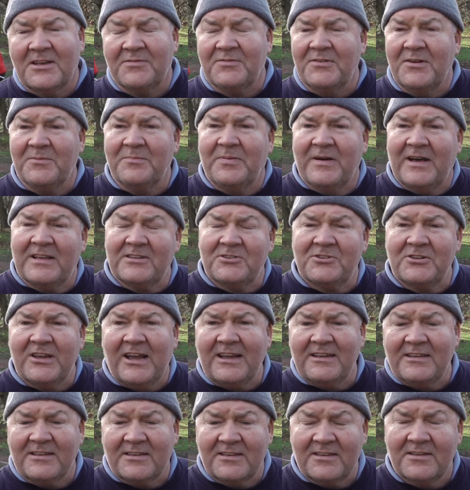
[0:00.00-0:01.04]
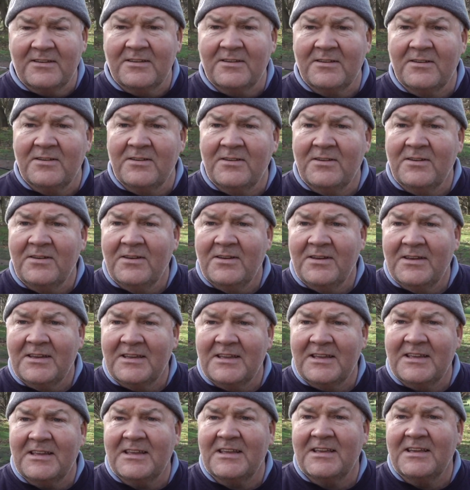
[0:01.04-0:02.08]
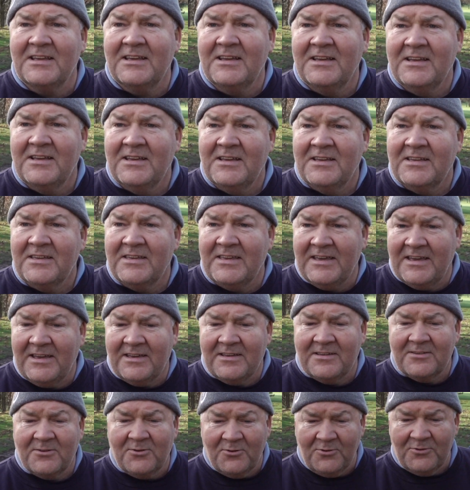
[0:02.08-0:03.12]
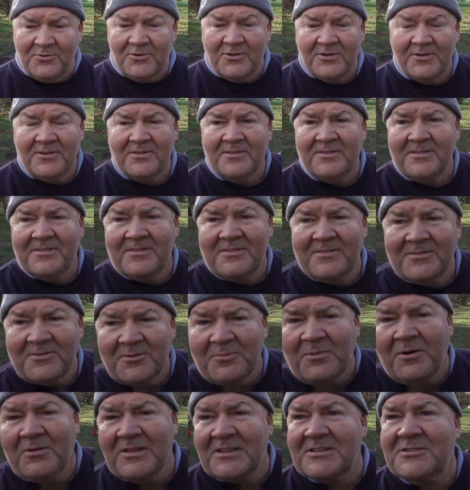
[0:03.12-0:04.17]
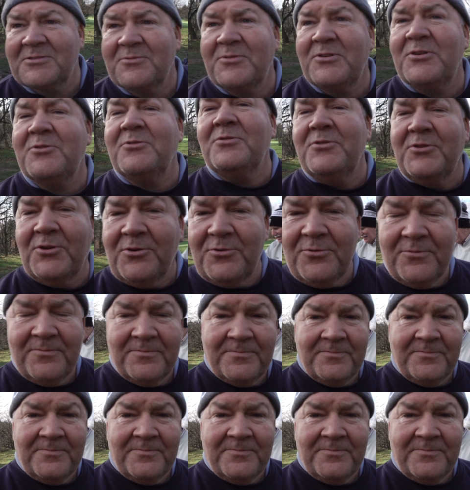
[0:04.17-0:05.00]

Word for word: laughing at Pat's shank. Well, let me tell you, he's there for nothing. Yeah, good. Come on, let's see what you can do.